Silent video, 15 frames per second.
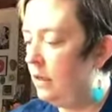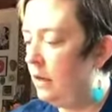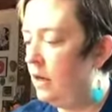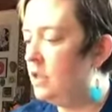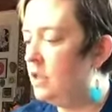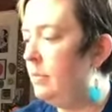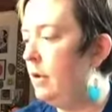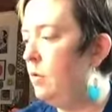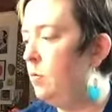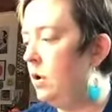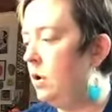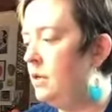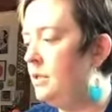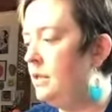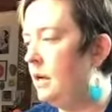They also make
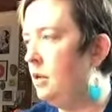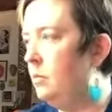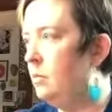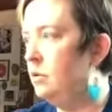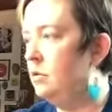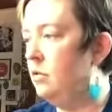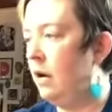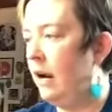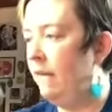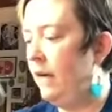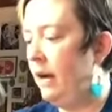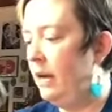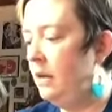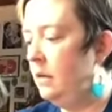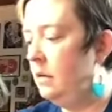water soluble
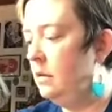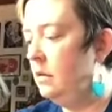graphite.